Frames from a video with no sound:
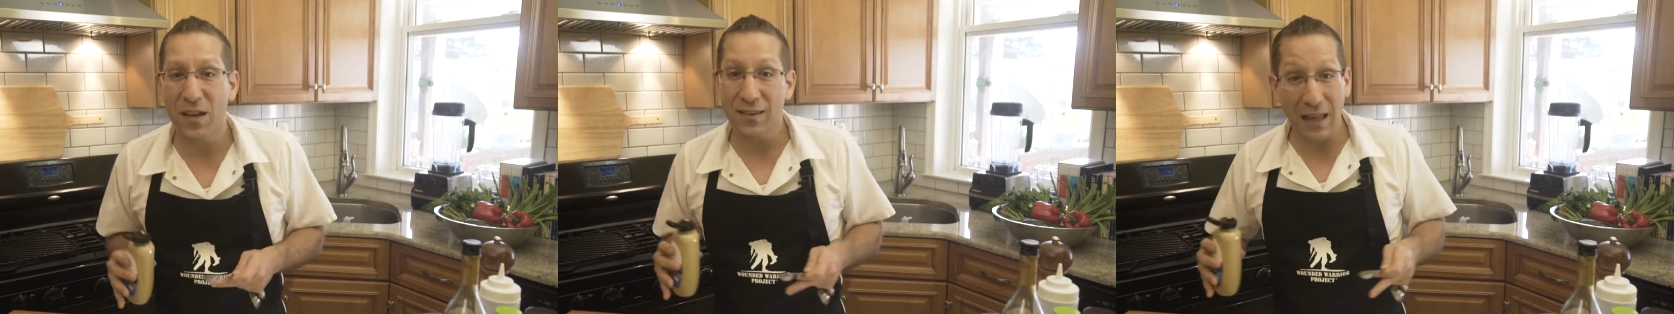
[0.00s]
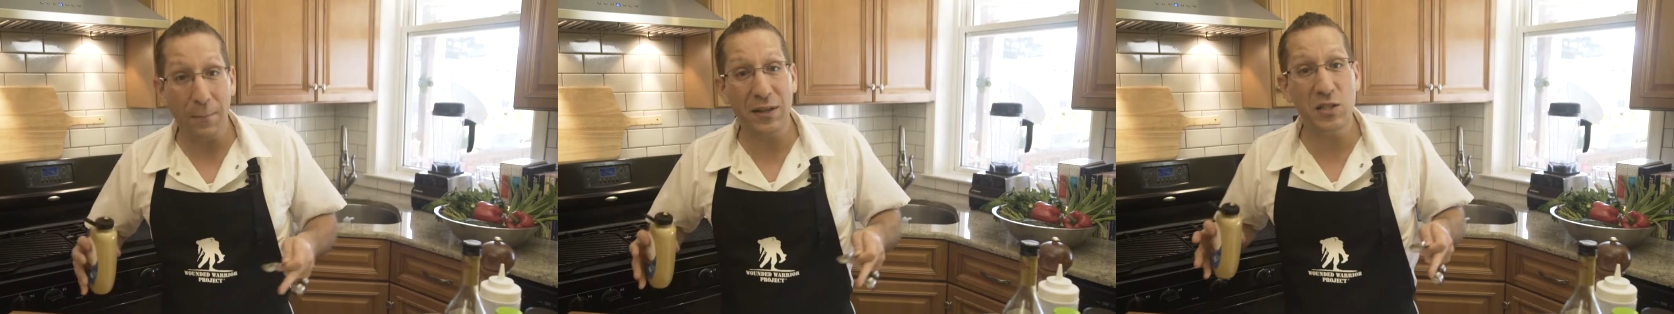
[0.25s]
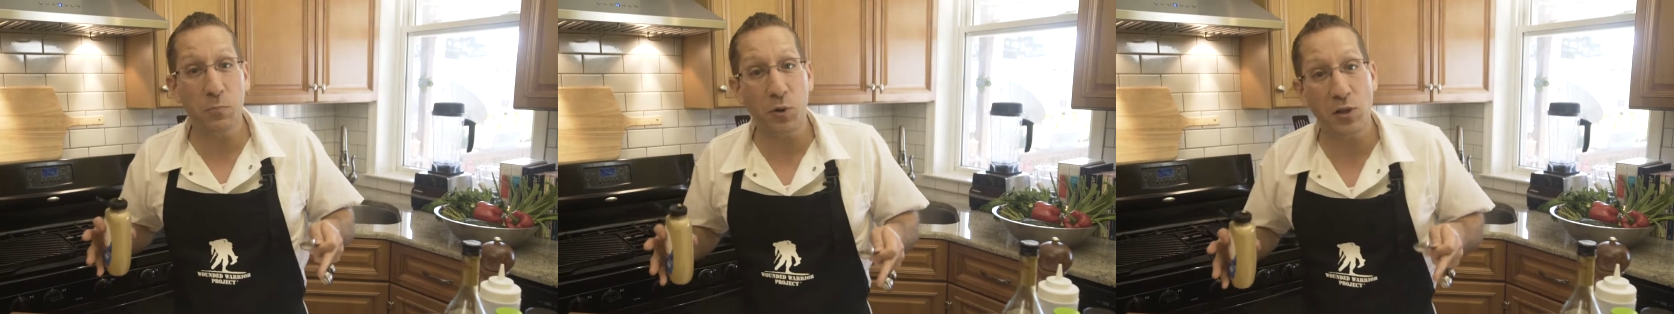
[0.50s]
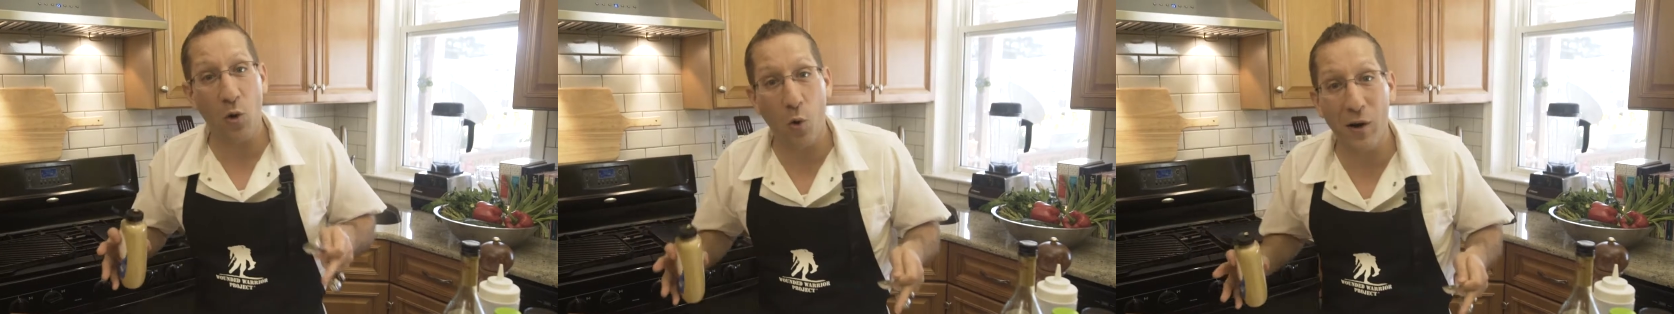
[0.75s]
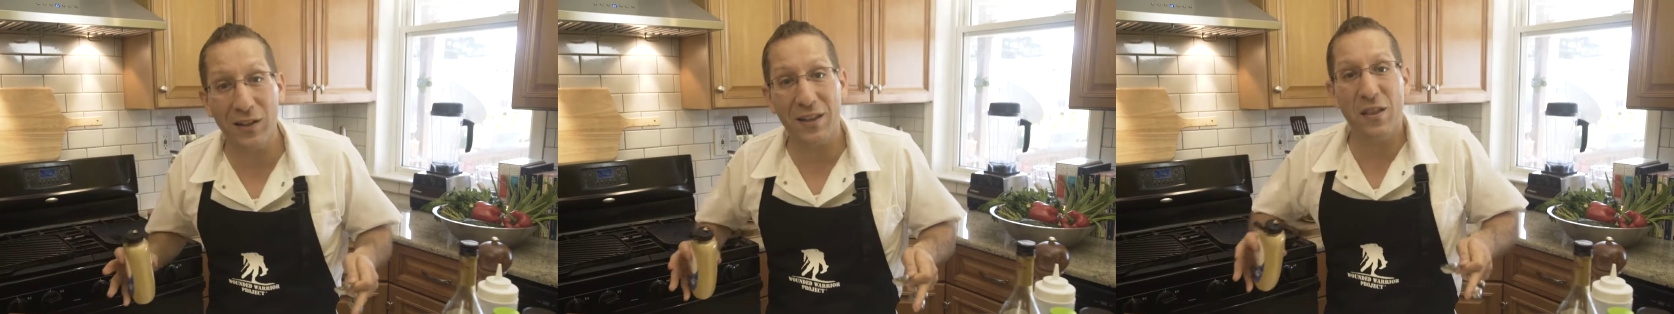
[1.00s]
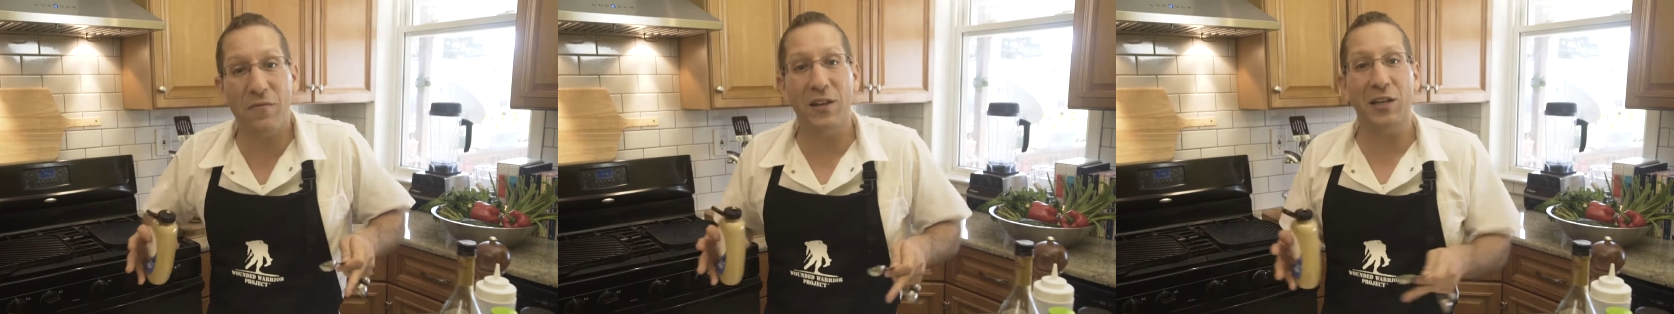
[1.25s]
That means bring the oil and
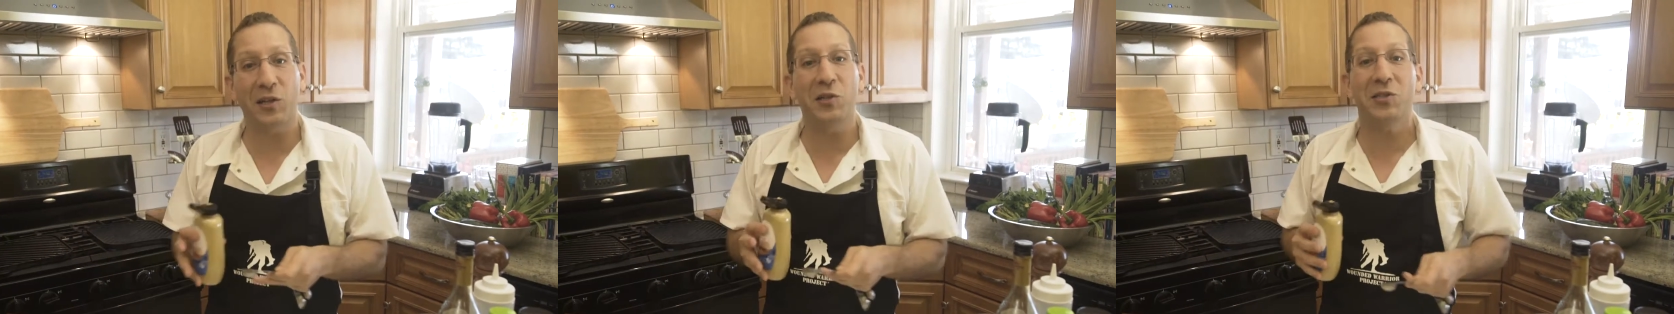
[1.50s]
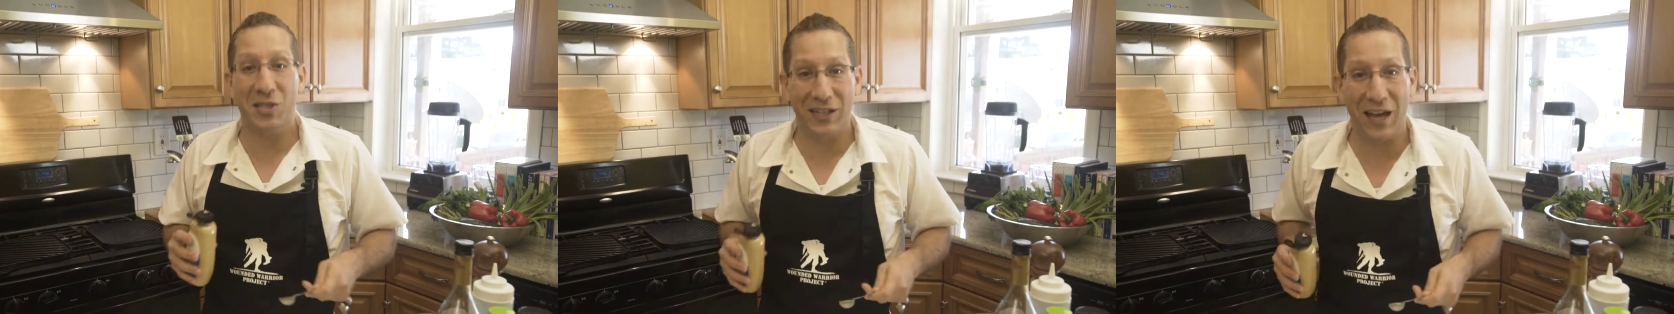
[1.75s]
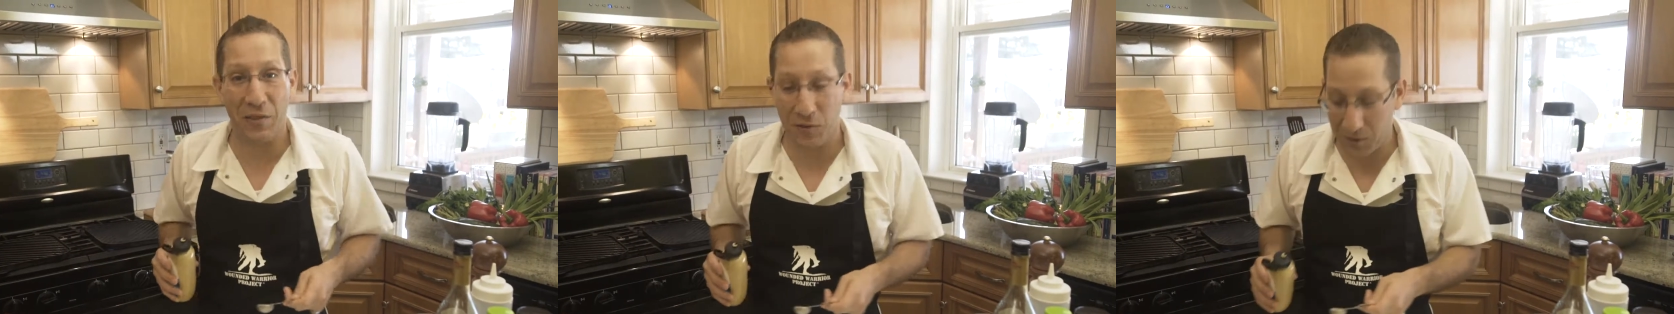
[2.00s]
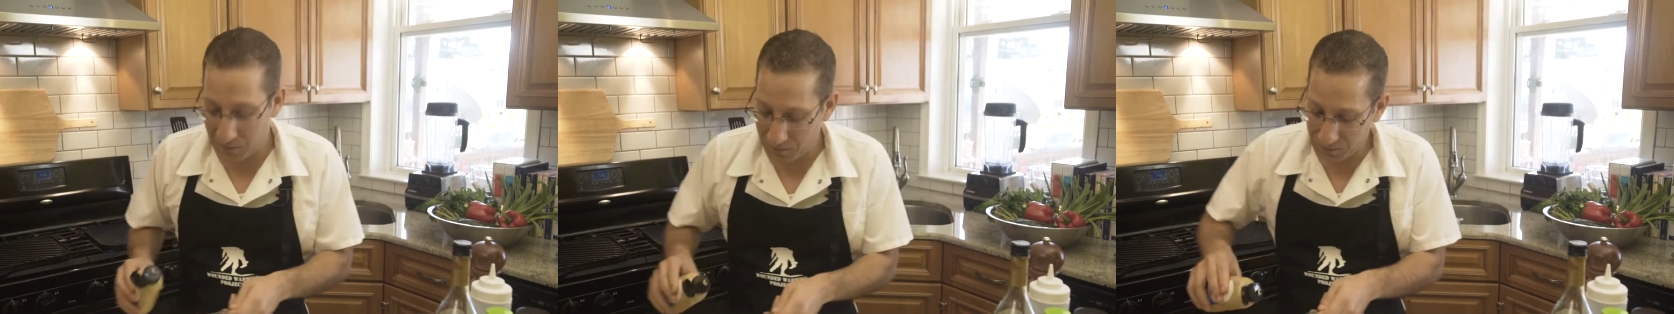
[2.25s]
the vinegar together.